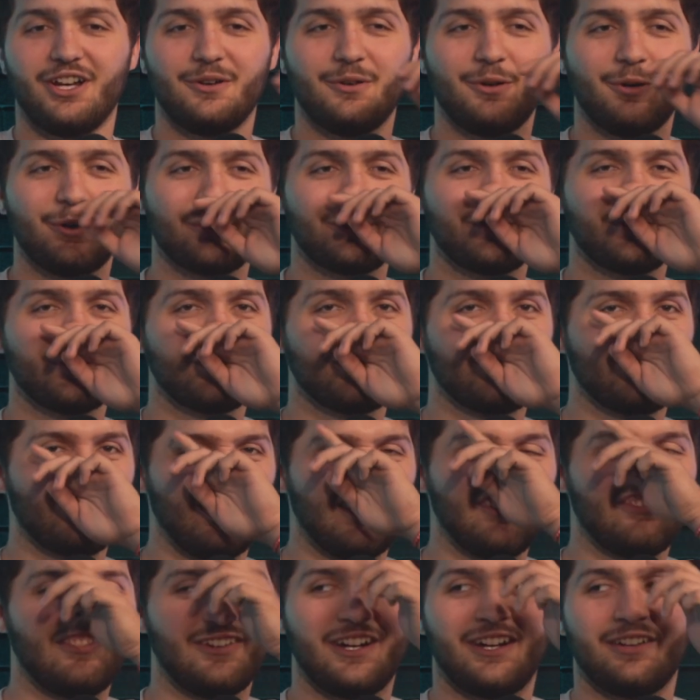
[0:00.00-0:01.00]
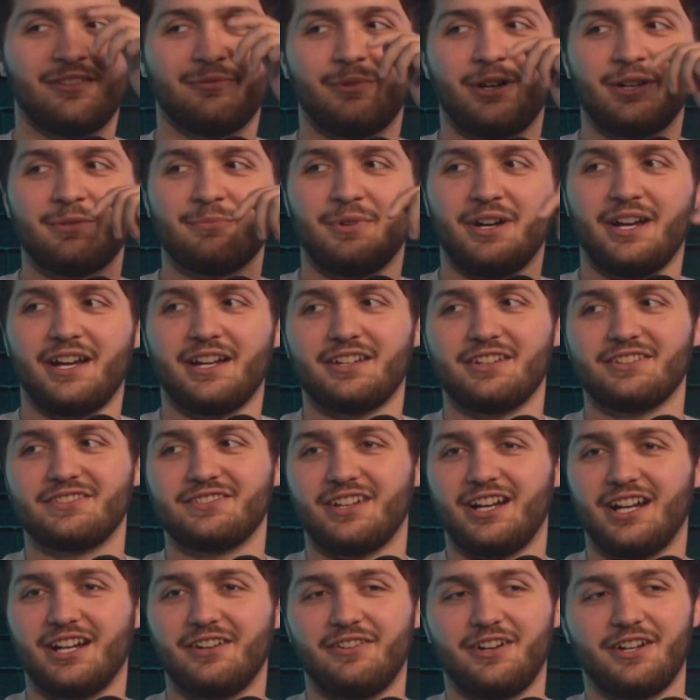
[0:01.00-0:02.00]
I define
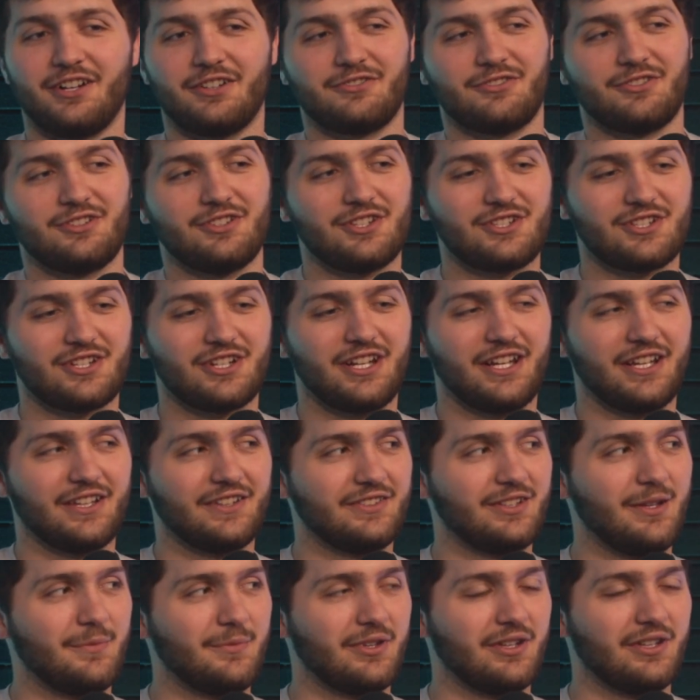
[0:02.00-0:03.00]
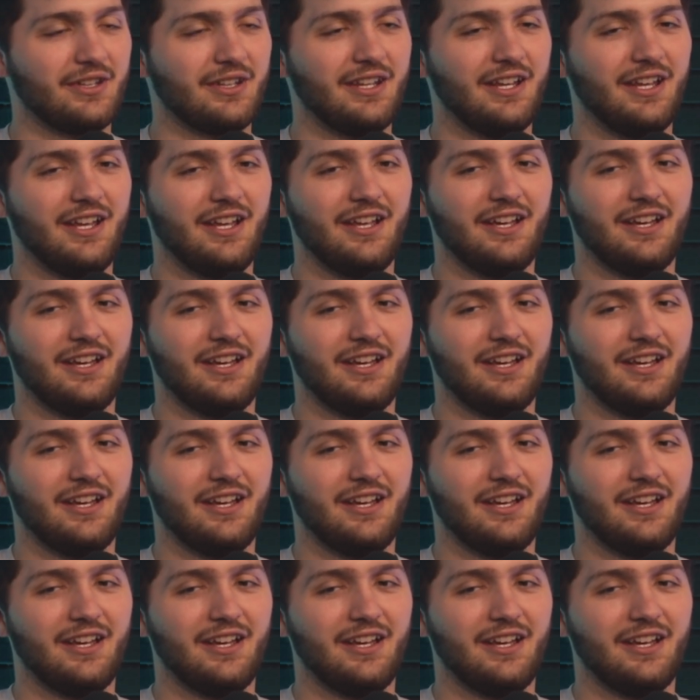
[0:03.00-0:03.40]
a tradition as something